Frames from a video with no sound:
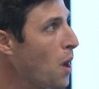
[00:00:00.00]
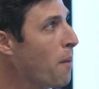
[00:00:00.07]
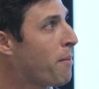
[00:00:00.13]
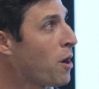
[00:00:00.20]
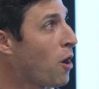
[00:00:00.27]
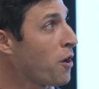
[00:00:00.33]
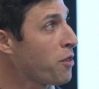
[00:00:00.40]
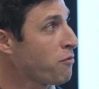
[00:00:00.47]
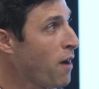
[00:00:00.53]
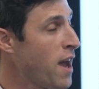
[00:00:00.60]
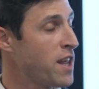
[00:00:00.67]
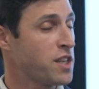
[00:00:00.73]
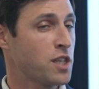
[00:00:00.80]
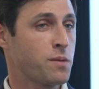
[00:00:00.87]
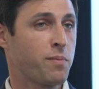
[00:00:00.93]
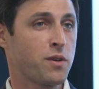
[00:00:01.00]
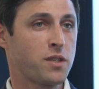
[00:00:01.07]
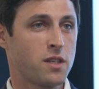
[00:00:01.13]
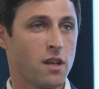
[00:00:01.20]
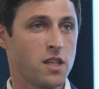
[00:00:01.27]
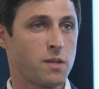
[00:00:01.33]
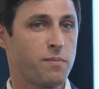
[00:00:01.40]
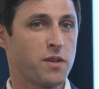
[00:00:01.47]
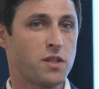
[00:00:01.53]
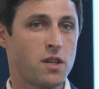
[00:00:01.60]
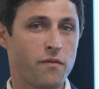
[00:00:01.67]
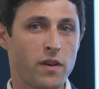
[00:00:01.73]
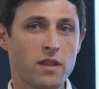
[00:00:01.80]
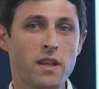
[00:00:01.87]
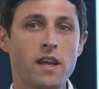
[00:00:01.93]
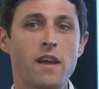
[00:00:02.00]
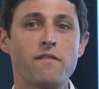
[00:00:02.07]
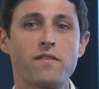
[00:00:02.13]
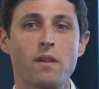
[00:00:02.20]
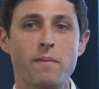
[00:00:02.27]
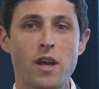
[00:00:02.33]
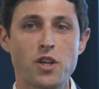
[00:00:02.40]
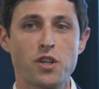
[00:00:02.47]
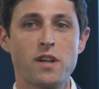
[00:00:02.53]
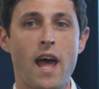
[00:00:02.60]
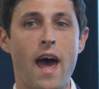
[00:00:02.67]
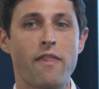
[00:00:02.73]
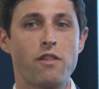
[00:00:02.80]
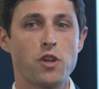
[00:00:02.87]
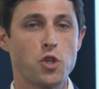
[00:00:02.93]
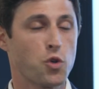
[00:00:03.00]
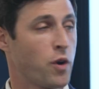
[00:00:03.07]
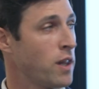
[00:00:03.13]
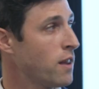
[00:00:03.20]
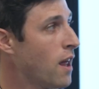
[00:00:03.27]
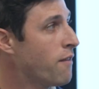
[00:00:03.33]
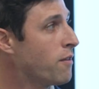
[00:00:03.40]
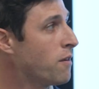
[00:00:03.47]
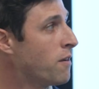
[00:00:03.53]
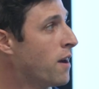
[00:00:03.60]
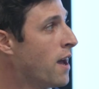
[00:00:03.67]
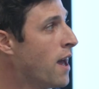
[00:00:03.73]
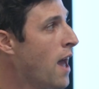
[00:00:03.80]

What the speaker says: But arthritis is specifically inflammation at the joint level.